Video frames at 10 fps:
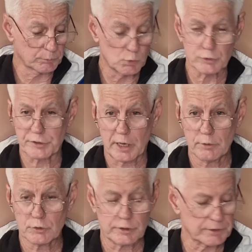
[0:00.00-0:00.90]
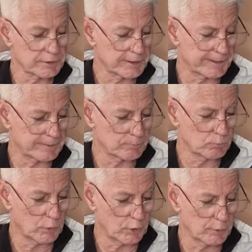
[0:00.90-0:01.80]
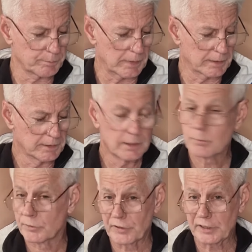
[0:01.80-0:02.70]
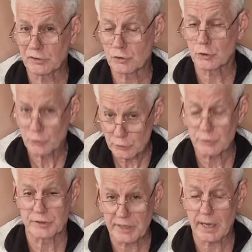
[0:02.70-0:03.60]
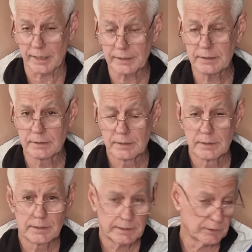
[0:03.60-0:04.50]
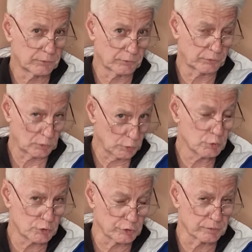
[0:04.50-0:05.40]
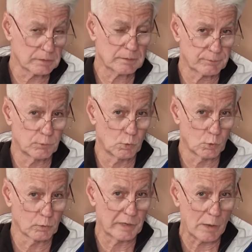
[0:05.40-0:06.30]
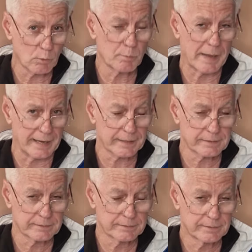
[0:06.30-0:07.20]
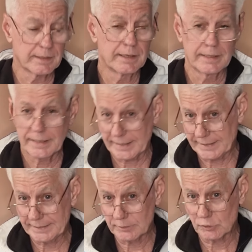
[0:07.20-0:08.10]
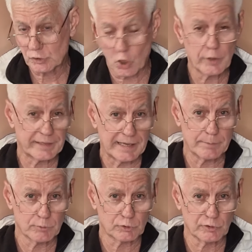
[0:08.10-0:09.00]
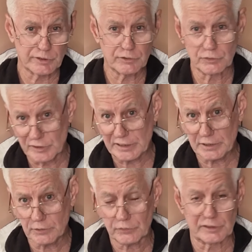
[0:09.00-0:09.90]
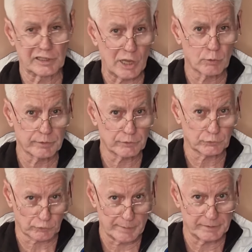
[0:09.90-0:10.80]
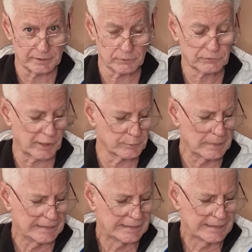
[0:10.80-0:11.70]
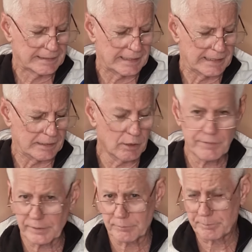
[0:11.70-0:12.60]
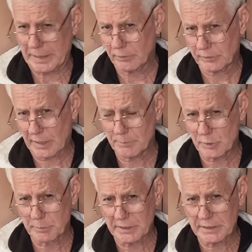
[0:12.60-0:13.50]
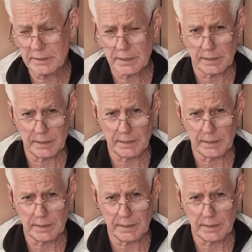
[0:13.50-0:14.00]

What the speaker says: sports coach, and what I'm presenting to you today is a solution for lower back and tight hamstrings, knees and lower extremities. So I've had a parent come to me